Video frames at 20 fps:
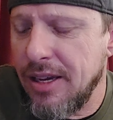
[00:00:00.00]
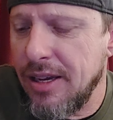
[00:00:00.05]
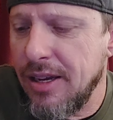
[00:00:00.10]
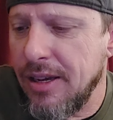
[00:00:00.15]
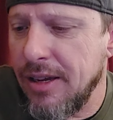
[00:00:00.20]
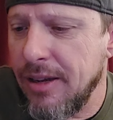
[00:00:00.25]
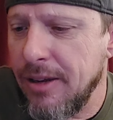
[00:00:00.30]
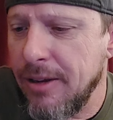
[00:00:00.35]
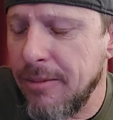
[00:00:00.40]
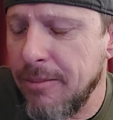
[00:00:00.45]

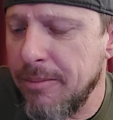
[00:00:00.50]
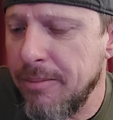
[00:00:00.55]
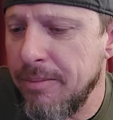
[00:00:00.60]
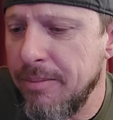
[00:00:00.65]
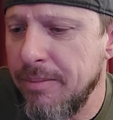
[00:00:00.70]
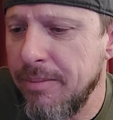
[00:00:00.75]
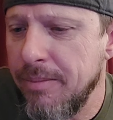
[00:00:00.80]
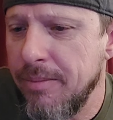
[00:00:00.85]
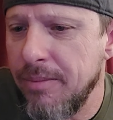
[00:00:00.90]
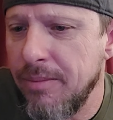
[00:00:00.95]
Um,
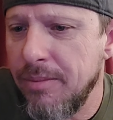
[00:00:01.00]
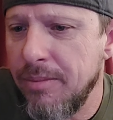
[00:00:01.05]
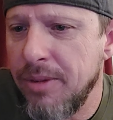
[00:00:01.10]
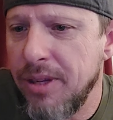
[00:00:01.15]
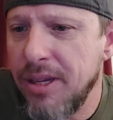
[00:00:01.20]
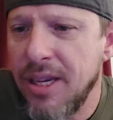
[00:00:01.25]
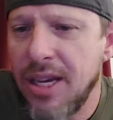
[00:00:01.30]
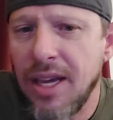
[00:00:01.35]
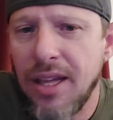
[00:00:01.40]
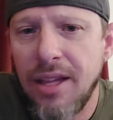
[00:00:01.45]

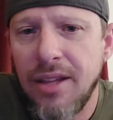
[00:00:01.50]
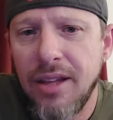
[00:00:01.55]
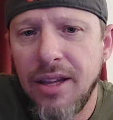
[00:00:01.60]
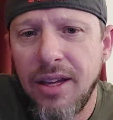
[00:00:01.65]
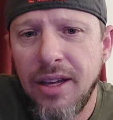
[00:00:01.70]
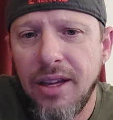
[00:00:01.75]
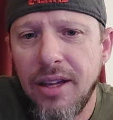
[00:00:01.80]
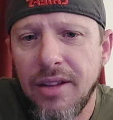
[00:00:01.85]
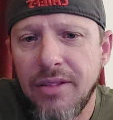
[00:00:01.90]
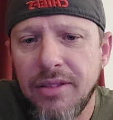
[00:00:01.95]
but yeah,
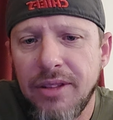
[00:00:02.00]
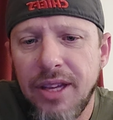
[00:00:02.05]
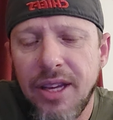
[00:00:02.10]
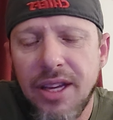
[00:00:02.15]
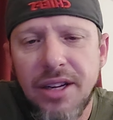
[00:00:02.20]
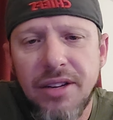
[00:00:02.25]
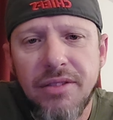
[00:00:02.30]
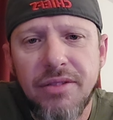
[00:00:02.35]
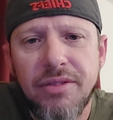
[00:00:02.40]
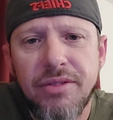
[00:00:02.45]
the
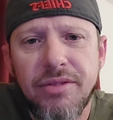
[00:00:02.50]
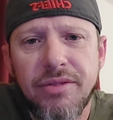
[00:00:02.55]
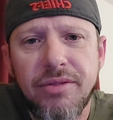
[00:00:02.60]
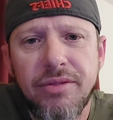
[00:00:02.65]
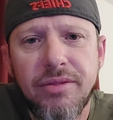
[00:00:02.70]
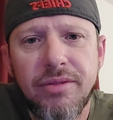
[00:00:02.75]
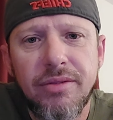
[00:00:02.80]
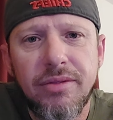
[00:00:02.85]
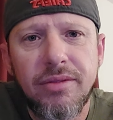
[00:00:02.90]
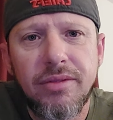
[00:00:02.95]
head of
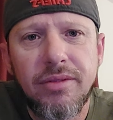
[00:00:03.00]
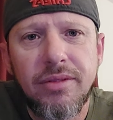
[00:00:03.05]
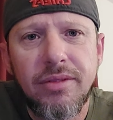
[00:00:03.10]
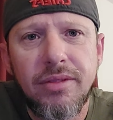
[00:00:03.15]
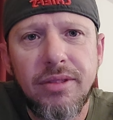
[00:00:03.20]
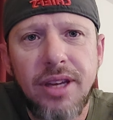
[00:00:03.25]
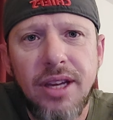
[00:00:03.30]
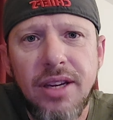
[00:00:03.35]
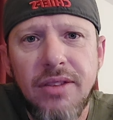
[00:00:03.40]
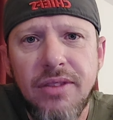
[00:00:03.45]

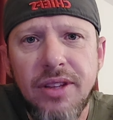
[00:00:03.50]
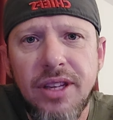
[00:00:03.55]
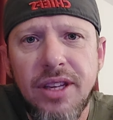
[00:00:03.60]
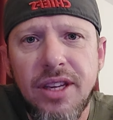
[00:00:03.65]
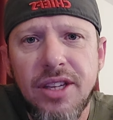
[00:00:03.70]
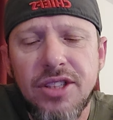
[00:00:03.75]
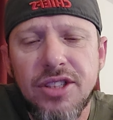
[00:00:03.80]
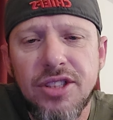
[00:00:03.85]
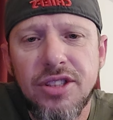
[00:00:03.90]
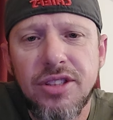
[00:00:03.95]
the
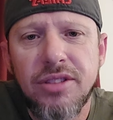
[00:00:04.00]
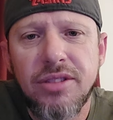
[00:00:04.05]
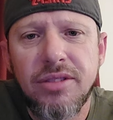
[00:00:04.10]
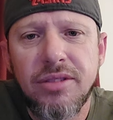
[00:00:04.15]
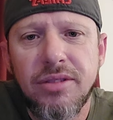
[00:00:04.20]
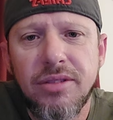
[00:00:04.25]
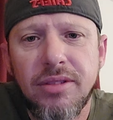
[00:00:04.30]
kitchen